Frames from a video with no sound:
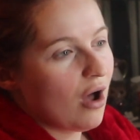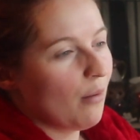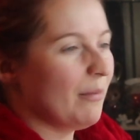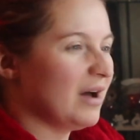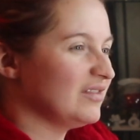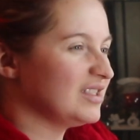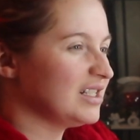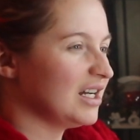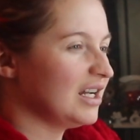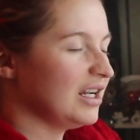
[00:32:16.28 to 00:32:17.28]
Mother's
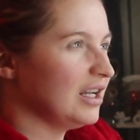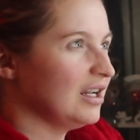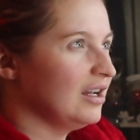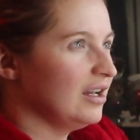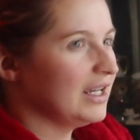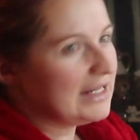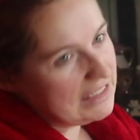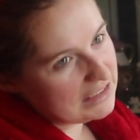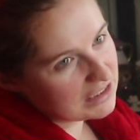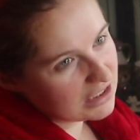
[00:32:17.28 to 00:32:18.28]
Day,
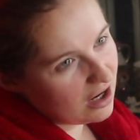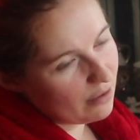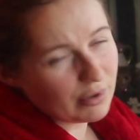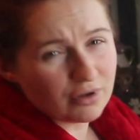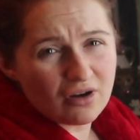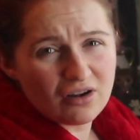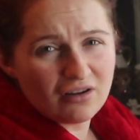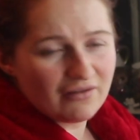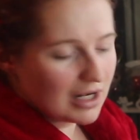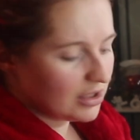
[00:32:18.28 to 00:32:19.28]
Easter, but not a lot
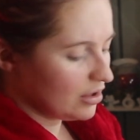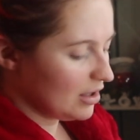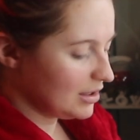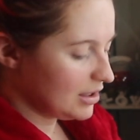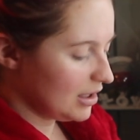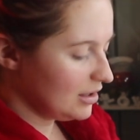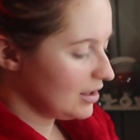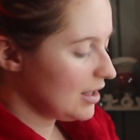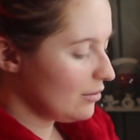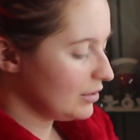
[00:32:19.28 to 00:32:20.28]
of Valentine's Day, so
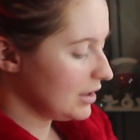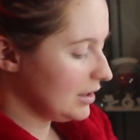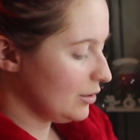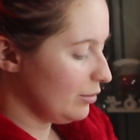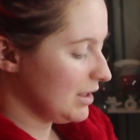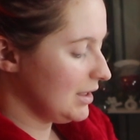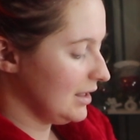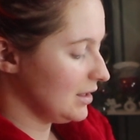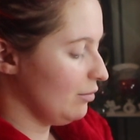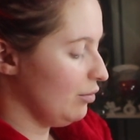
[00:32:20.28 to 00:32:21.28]
that was a little bit
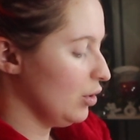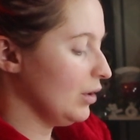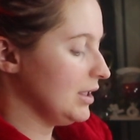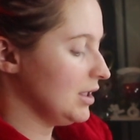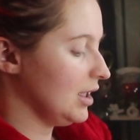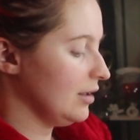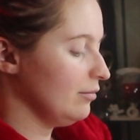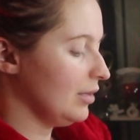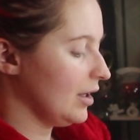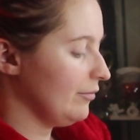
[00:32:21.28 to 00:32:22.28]
disappointing,
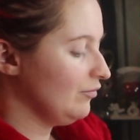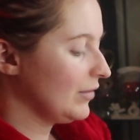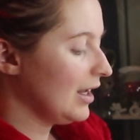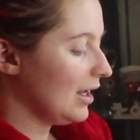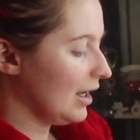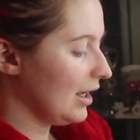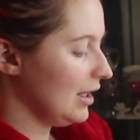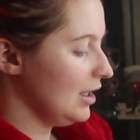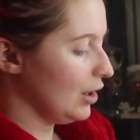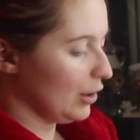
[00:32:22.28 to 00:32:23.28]
but
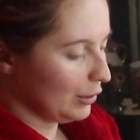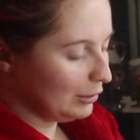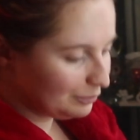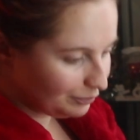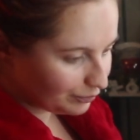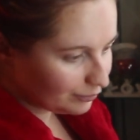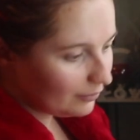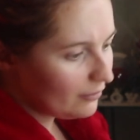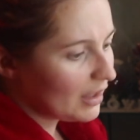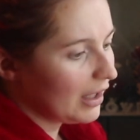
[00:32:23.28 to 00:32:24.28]
hey ho.
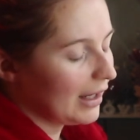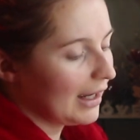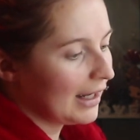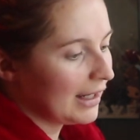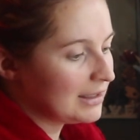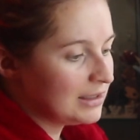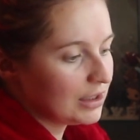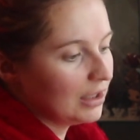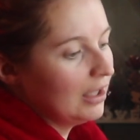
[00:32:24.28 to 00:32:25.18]
And